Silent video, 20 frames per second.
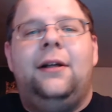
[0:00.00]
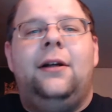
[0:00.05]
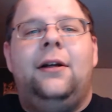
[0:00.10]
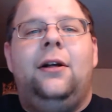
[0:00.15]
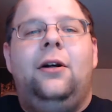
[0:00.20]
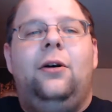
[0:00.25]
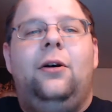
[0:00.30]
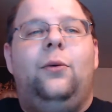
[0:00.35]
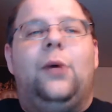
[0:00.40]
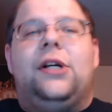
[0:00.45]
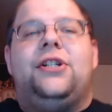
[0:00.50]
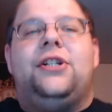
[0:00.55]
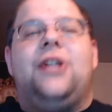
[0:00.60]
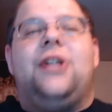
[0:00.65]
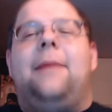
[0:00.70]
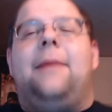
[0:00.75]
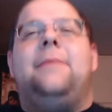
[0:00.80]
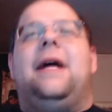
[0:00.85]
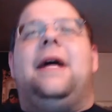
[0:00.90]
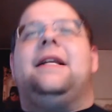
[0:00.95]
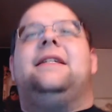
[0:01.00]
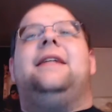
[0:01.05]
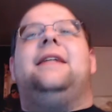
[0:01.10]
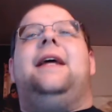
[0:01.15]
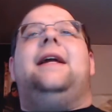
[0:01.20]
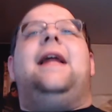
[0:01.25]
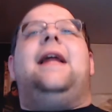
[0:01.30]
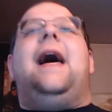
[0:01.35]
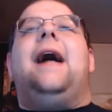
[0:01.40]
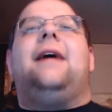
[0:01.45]
Which I'm not
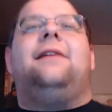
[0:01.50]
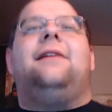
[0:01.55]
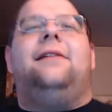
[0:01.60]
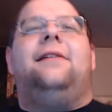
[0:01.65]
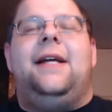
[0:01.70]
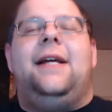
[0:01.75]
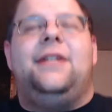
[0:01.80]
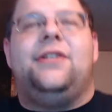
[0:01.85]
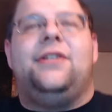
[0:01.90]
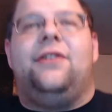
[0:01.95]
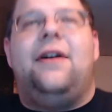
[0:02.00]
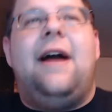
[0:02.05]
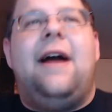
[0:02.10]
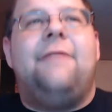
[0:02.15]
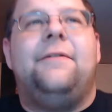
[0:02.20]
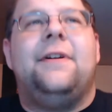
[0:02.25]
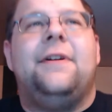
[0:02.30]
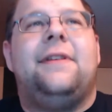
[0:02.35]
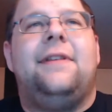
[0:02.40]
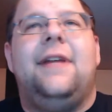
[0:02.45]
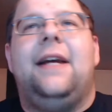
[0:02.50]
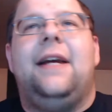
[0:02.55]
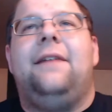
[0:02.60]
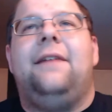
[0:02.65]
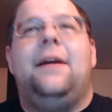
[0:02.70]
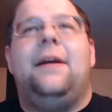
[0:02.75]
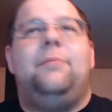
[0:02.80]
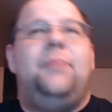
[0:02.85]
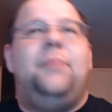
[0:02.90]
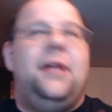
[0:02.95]
saying accolades are everything.
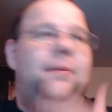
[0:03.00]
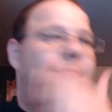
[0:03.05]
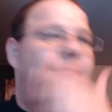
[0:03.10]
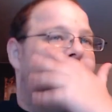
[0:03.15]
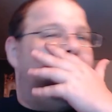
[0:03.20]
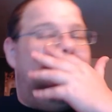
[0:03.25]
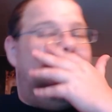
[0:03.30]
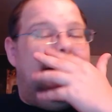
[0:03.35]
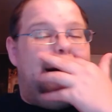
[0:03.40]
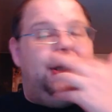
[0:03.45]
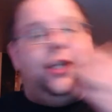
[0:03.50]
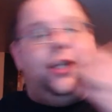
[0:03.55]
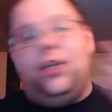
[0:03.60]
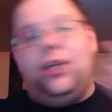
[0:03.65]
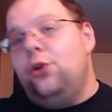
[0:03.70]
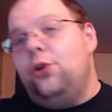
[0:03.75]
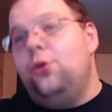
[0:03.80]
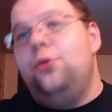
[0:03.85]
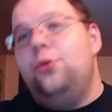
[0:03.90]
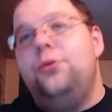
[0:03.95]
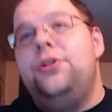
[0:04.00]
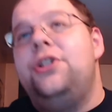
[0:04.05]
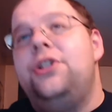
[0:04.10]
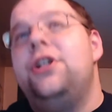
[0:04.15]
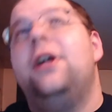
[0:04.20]
Like, people get huge,